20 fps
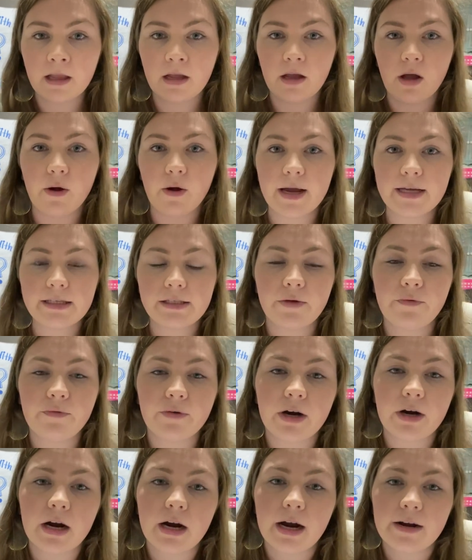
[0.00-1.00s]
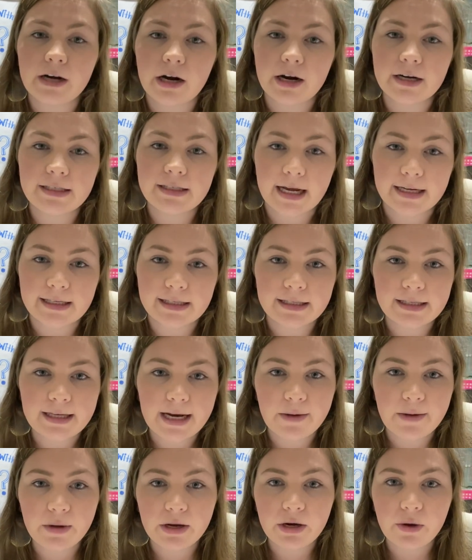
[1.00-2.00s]
Okay, so for our Saxon
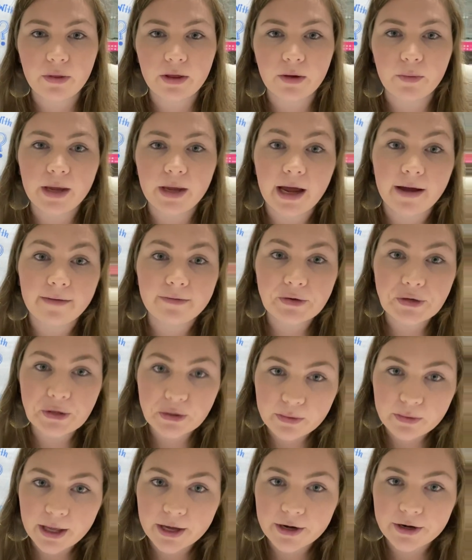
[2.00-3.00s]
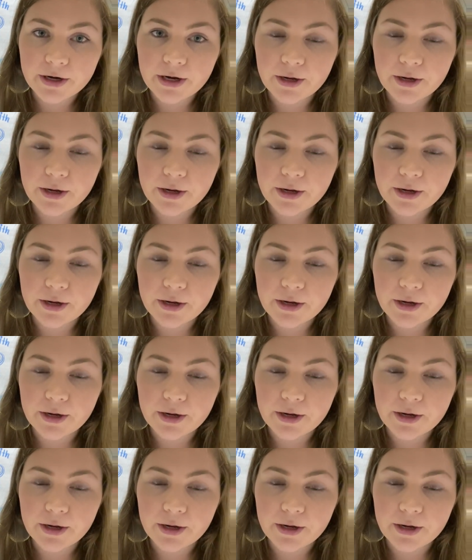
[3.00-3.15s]
today, we know that we have a new letter,